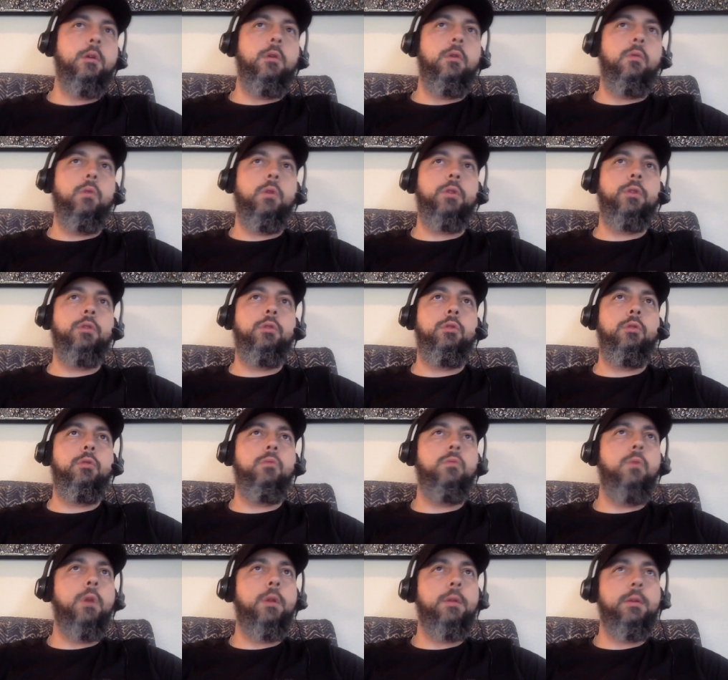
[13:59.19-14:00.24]
What do you
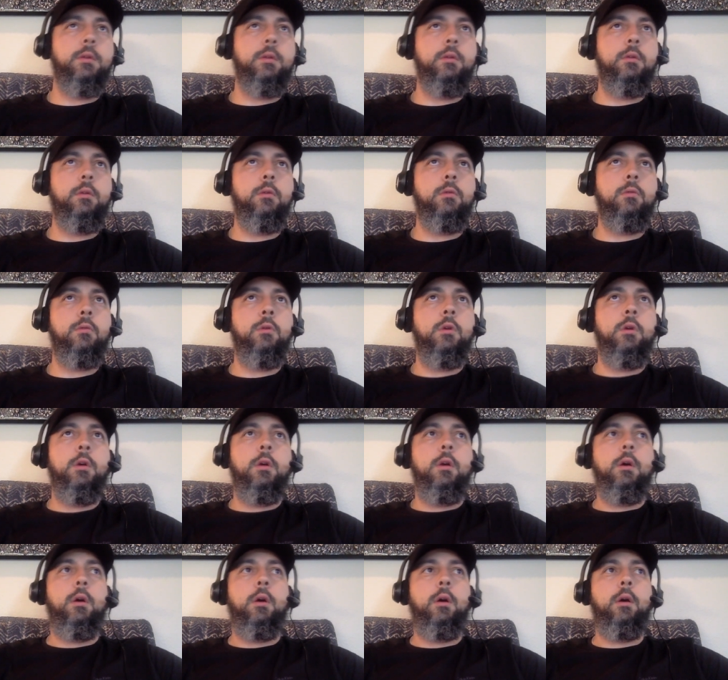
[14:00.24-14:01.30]
want to do?
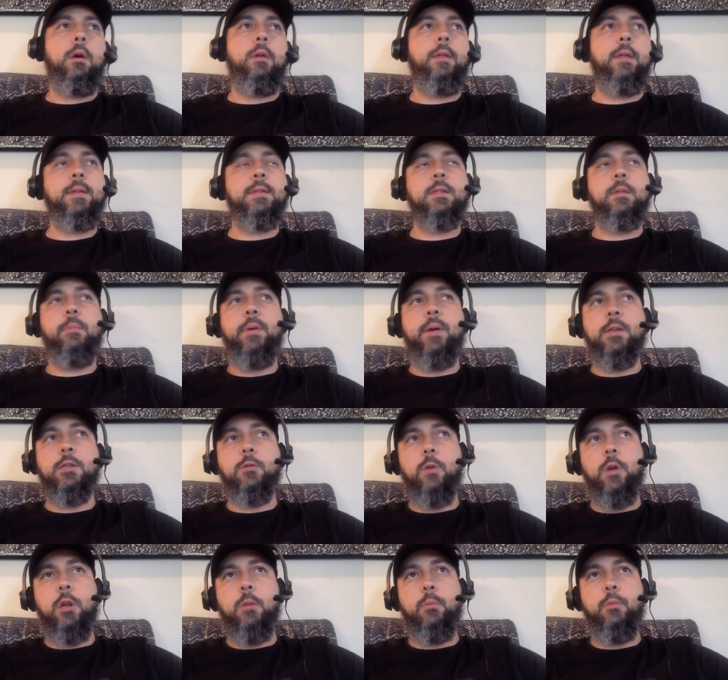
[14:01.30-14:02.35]
Uh, that's the best
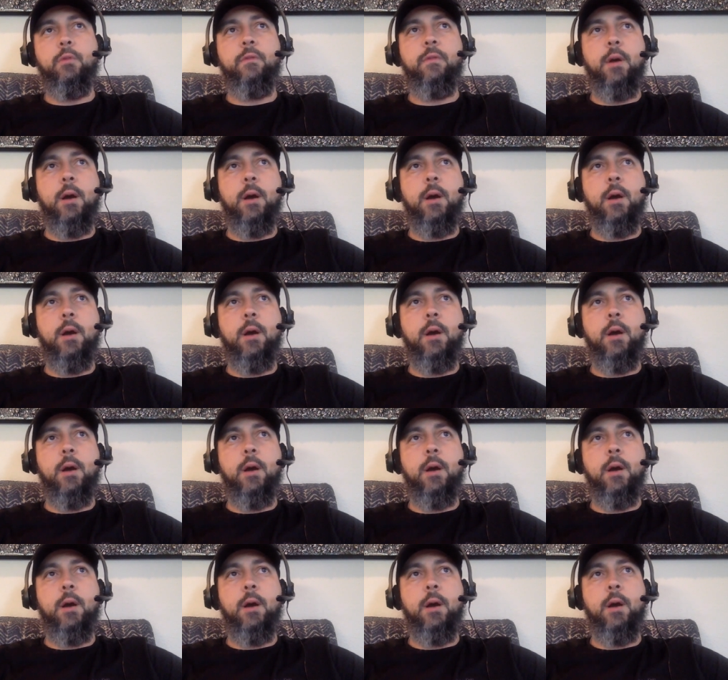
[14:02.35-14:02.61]
way to move